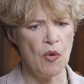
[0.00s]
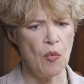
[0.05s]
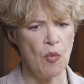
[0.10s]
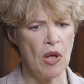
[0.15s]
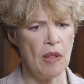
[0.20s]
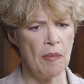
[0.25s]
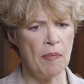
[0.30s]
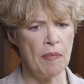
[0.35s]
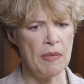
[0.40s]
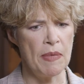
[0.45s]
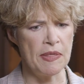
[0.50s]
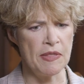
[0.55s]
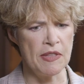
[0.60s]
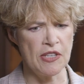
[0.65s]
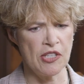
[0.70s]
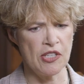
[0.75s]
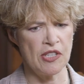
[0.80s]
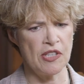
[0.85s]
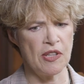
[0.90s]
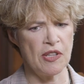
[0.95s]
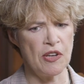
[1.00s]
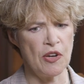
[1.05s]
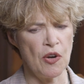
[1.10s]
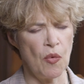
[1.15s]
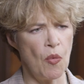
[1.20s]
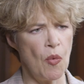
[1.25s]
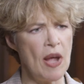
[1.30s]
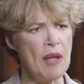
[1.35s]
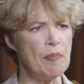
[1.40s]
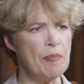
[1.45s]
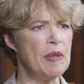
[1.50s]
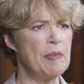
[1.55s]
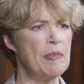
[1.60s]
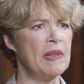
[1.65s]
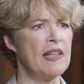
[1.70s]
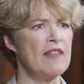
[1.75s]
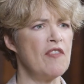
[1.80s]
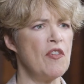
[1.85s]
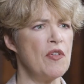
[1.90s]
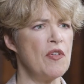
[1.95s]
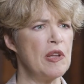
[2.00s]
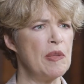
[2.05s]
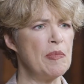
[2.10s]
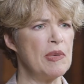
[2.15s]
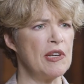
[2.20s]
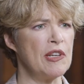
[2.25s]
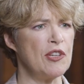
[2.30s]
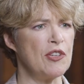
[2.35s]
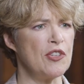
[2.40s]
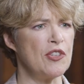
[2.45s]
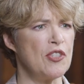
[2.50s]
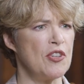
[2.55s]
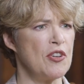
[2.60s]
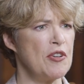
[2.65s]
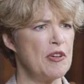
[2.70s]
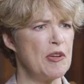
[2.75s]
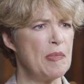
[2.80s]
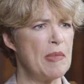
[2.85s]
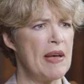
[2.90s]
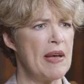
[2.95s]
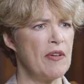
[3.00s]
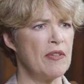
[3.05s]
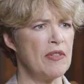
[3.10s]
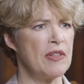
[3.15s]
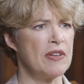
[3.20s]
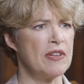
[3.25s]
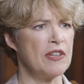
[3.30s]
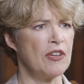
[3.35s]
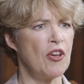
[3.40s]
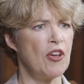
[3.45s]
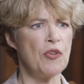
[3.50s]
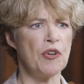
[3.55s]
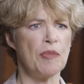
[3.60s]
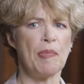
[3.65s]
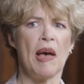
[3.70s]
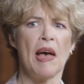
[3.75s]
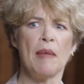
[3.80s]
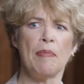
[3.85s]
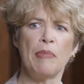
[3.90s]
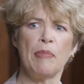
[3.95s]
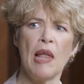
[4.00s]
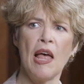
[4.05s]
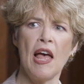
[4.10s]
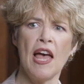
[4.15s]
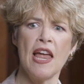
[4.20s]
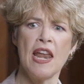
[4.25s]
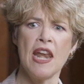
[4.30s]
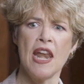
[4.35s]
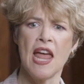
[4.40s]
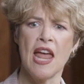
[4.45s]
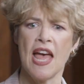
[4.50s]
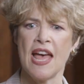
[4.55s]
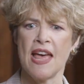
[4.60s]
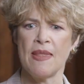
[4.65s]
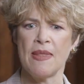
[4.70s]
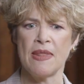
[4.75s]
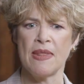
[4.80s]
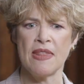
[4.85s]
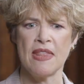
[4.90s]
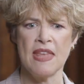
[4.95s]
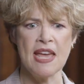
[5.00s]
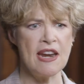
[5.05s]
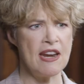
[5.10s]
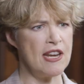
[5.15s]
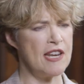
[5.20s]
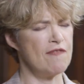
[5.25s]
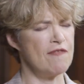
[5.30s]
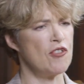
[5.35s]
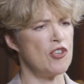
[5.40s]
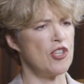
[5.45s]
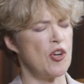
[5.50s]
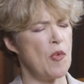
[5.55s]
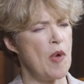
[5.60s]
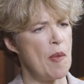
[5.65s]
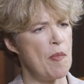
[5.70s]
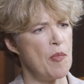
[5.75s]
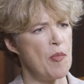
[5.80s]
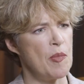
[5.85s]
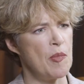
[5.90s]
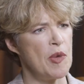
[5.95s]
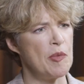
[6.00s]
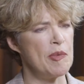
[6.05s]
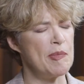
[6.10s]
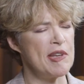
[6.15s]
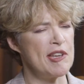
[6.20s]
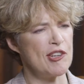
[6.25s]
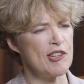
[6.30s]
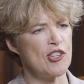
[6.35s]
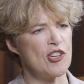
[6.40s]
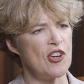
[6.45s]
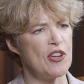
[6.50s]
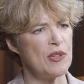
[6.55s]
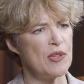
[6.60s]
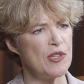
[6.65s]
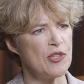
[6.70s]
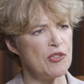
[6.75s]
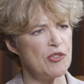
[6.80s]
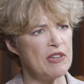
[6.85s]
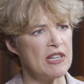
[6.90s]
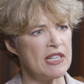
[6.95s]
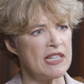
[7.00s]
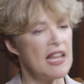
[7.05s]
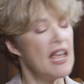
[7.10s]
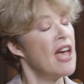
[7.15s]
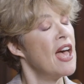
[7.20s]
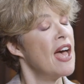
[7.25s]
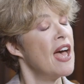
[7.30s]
well, but this is, white people have only been concerned about the Dakota pipeline, and they didn't even show up when we were being shot in the streets.